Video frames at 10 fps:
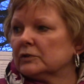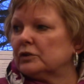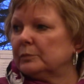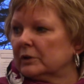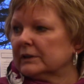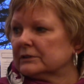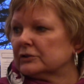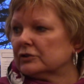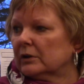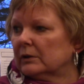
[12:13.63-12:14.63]
2 bookings a
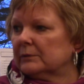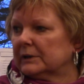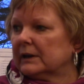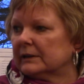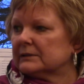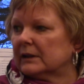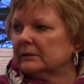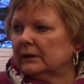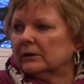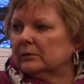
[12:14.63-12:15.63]
show, I would guess.
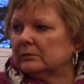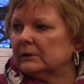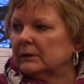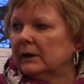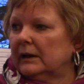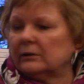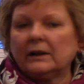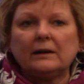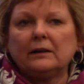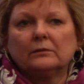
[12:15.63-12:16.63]
I'm
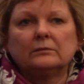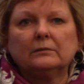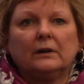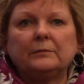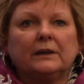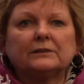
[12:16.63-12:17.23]
not